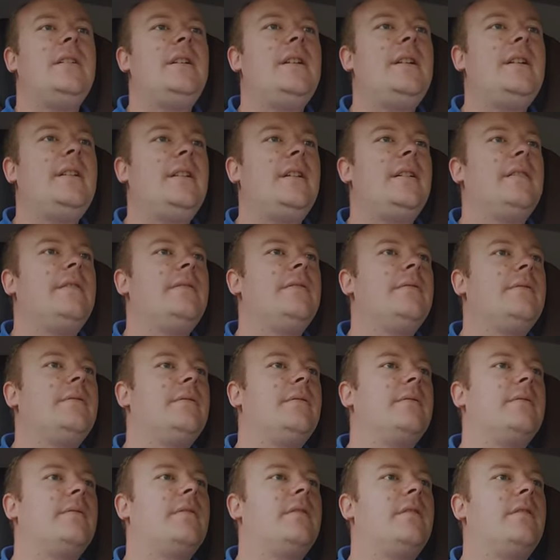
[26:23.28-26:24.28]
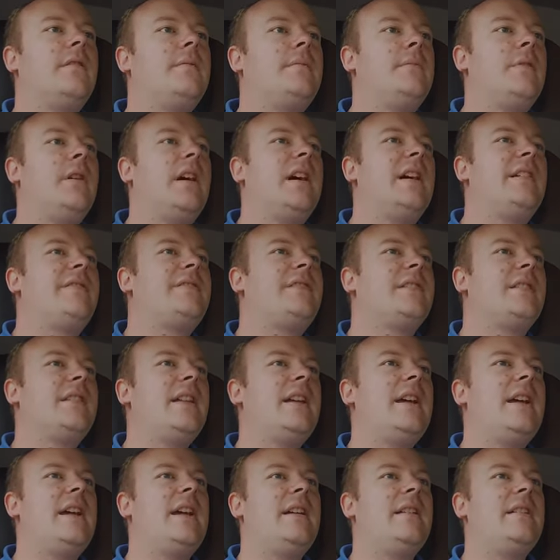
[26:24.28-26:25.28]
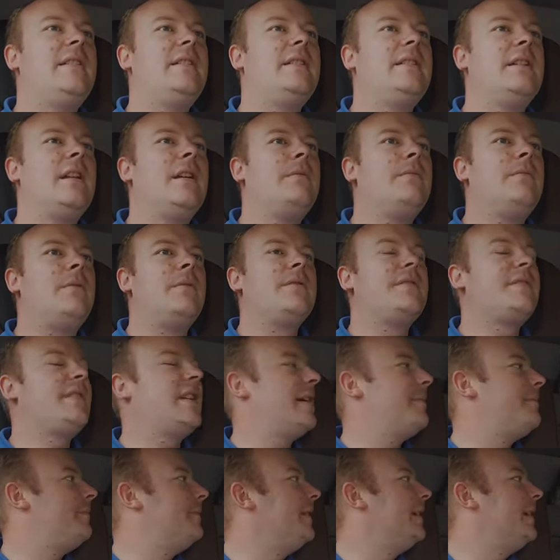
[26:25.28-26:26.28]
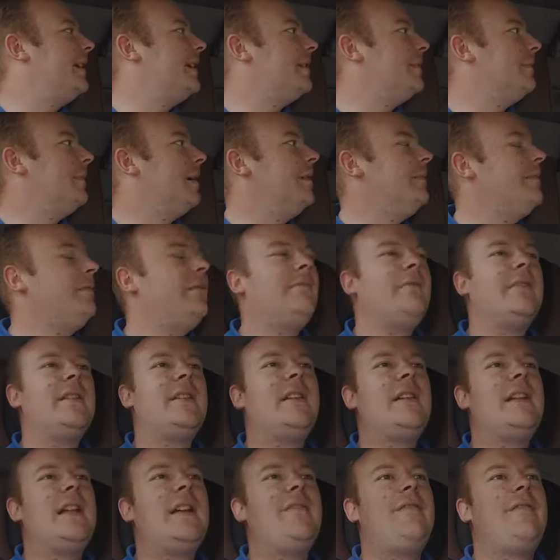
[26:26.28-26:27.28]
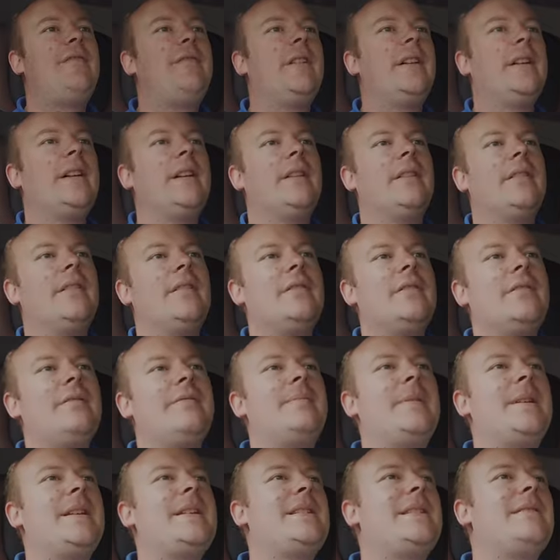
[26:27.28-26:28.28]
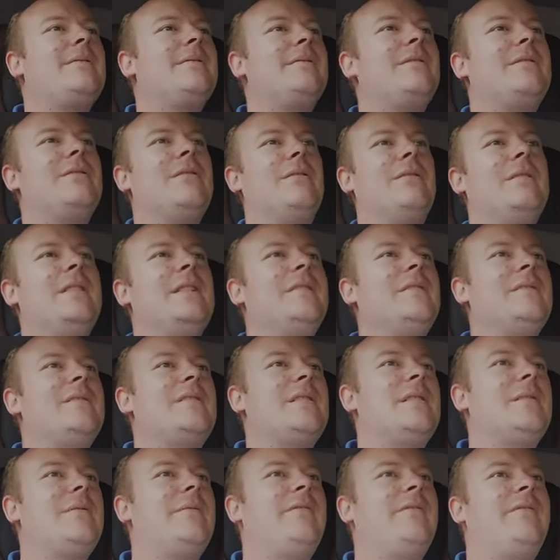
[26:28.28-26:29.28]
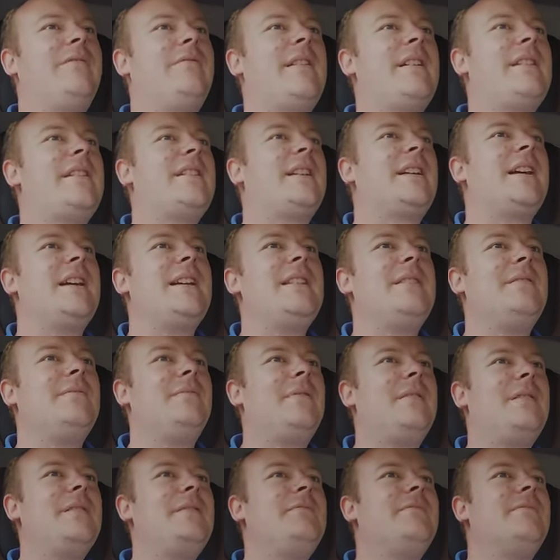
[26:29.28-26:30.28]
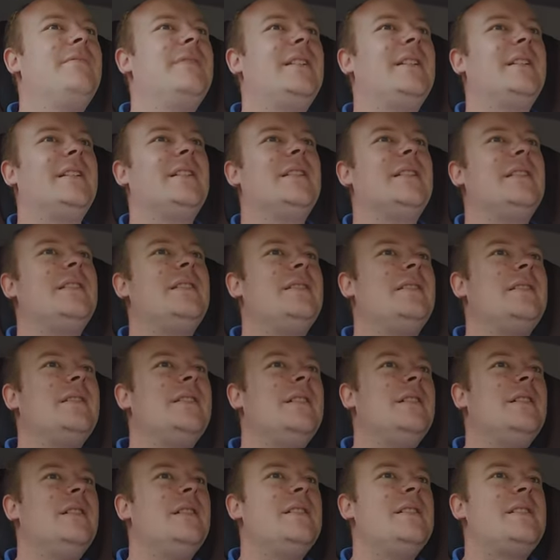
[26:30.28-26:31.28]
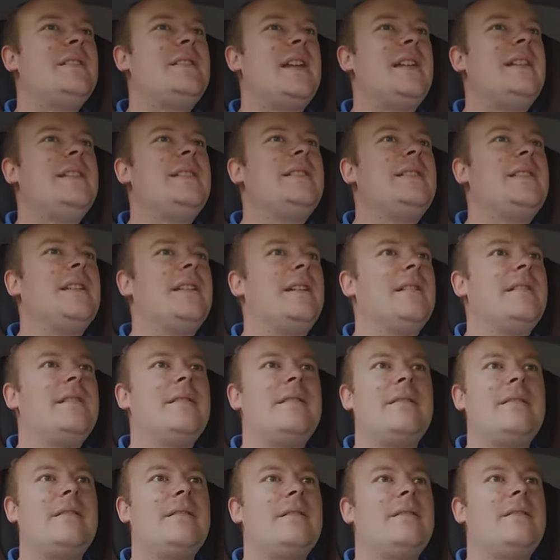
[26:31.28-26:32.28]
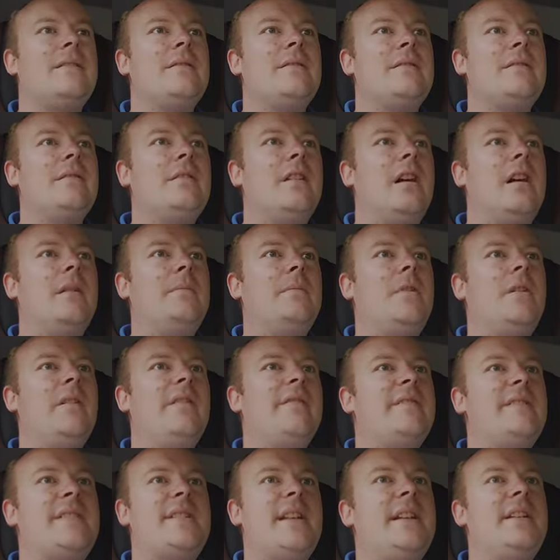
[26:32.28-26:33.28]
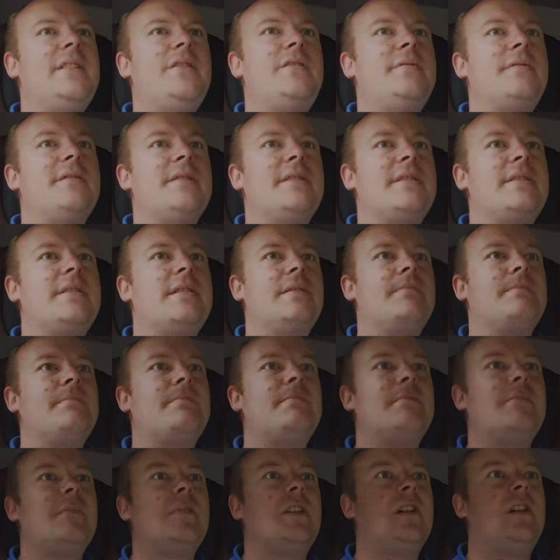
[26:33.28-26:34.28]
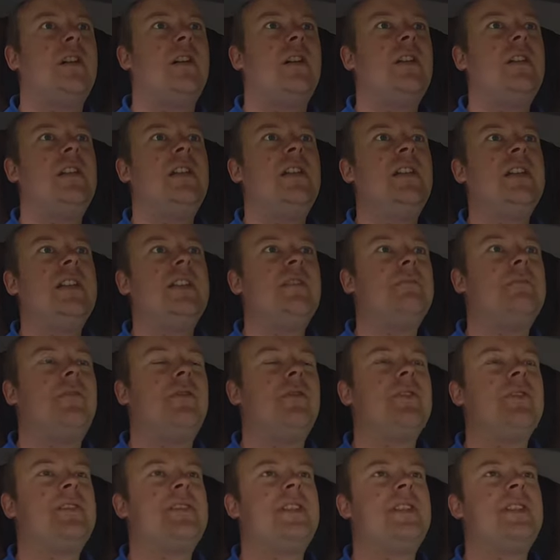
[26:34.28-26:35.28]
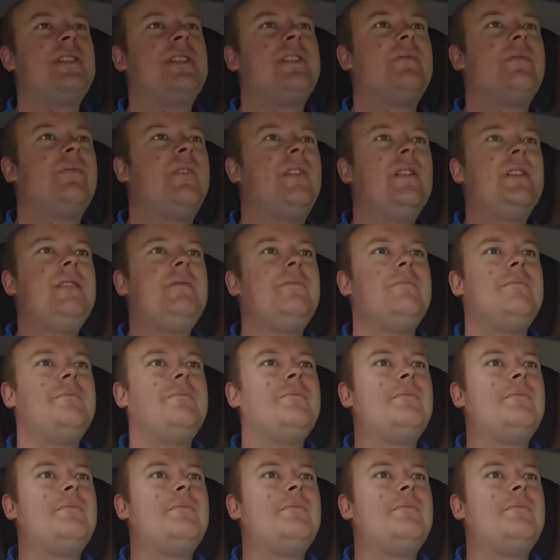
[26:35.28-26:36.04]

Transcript: you know. I'm not after their, you know, what's happening at the moment with the left wing, basically calling to eradicate the right wing and centre. Now I'm more of a centrist. I'm, I lean by centre right.